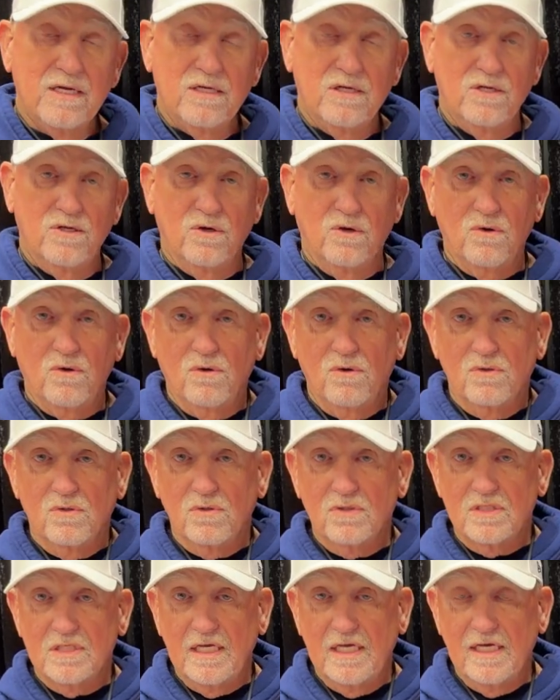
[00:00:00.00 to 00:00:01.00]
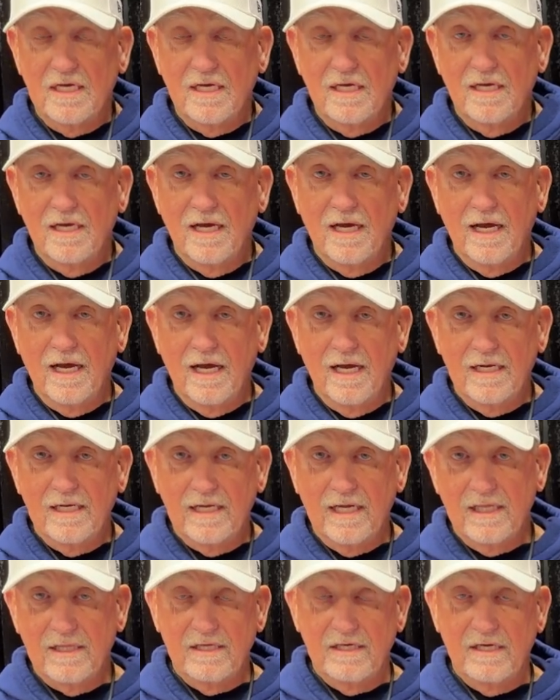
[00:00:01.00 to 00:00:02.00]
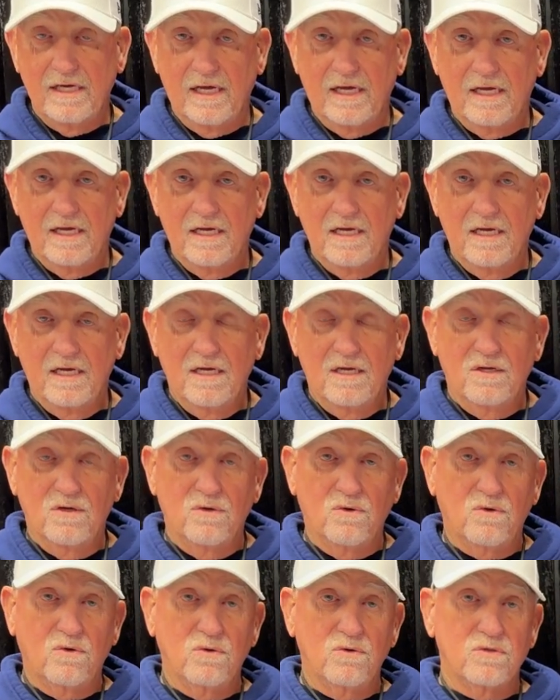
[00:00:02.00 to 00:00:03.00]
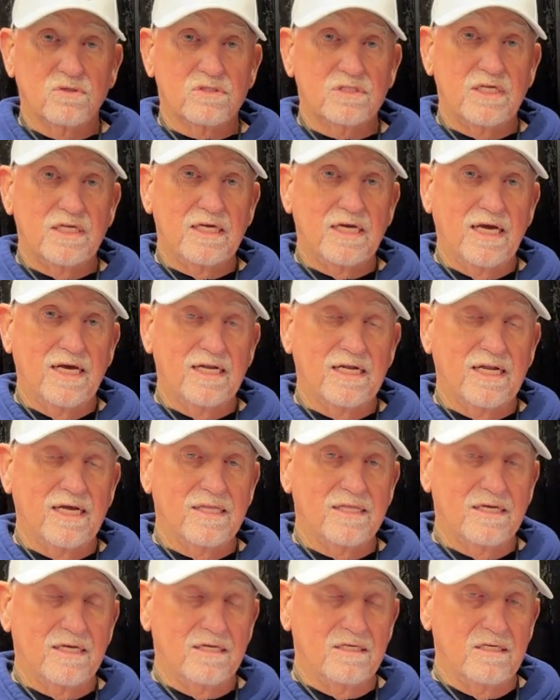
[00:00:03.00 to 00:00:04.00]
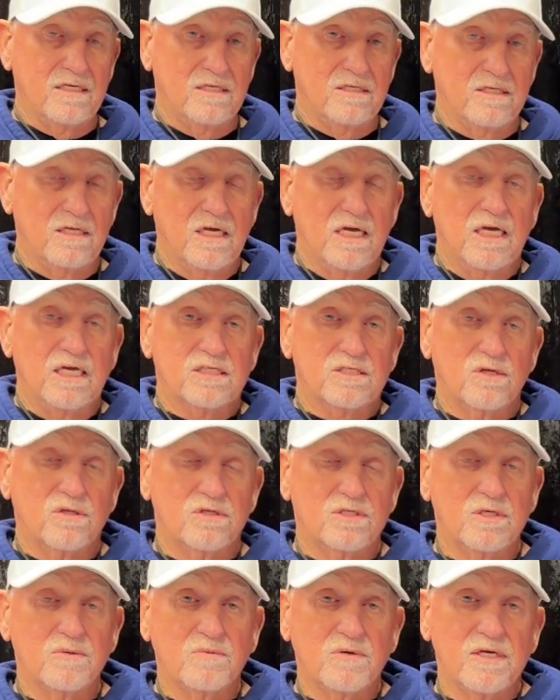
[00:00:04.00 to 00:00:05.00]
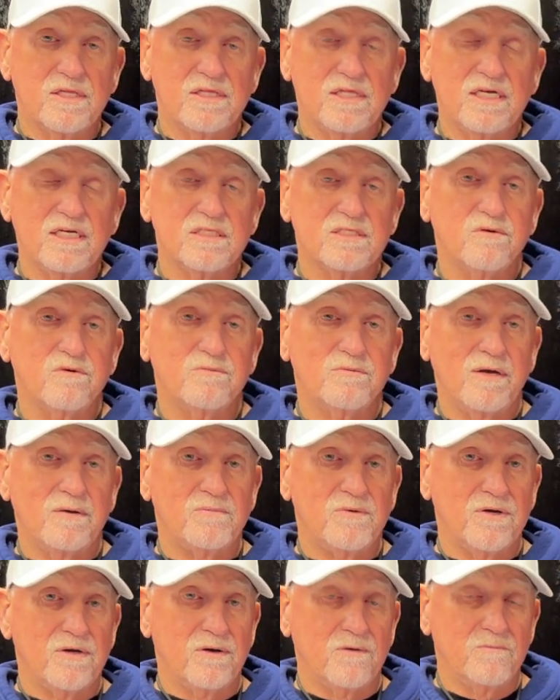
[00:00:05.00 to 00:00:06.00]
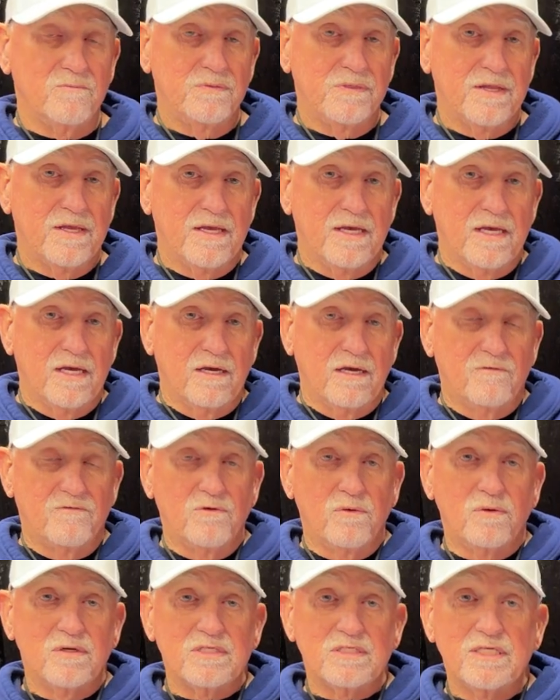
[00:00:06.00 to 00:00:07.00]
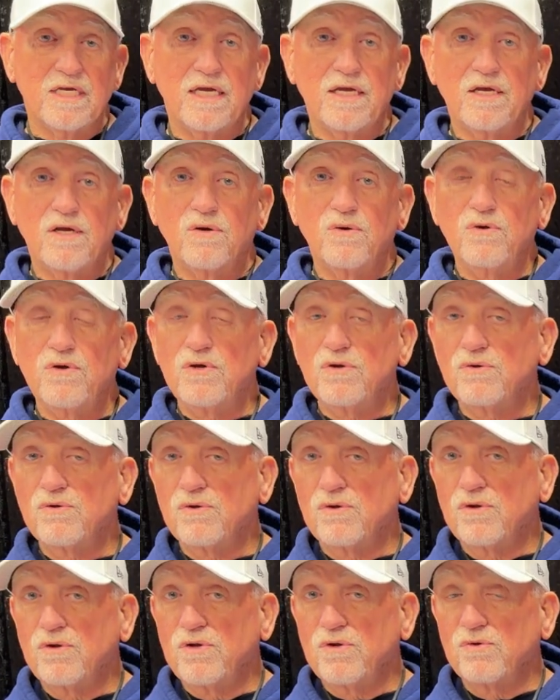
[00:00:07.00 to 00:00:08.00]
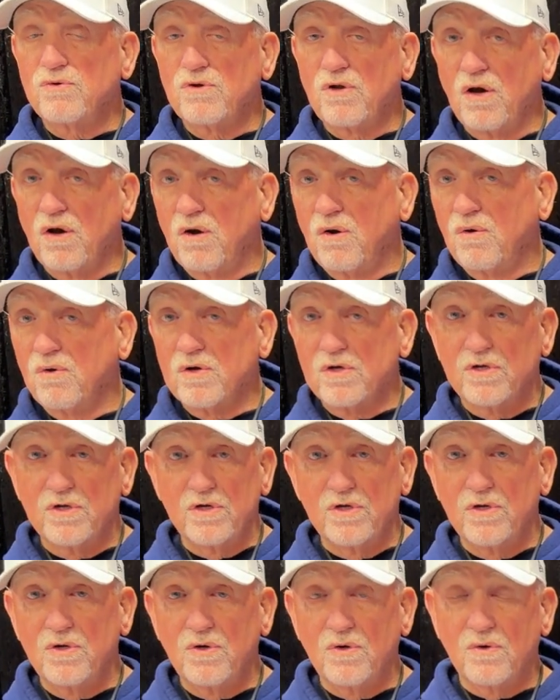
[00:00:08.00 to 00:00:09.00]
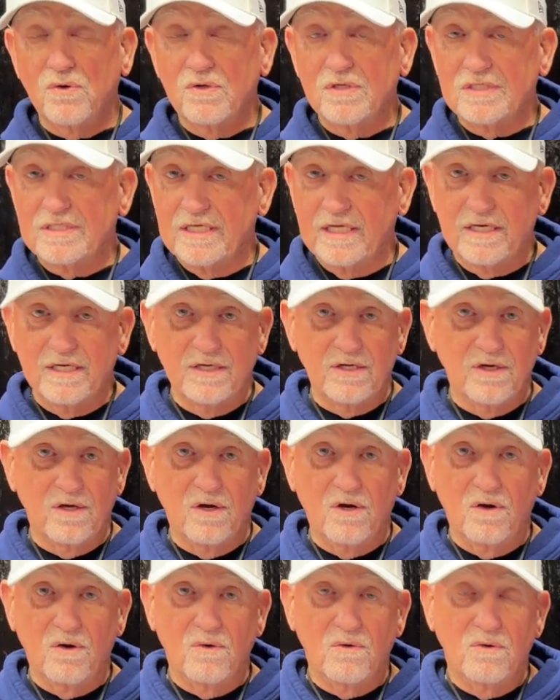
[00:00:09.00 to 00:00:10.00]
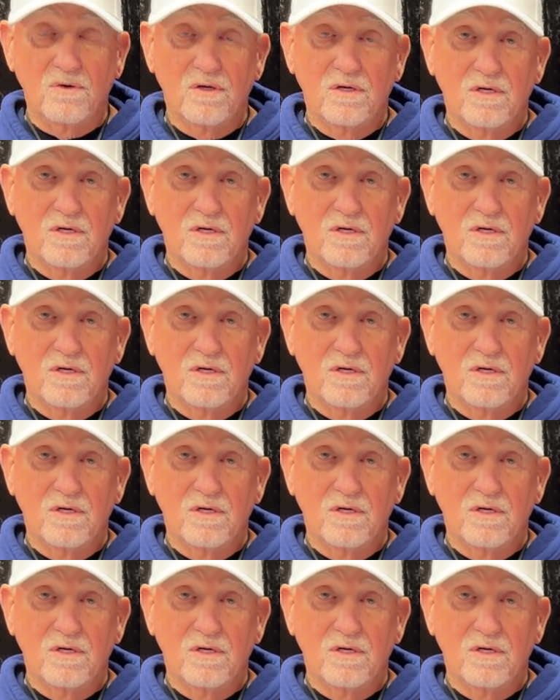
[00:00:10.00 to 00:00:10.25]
no conocía a nadie. No conocía a nadie. So there's some good things to remember here. If you want to say who you know or knew or didn't know,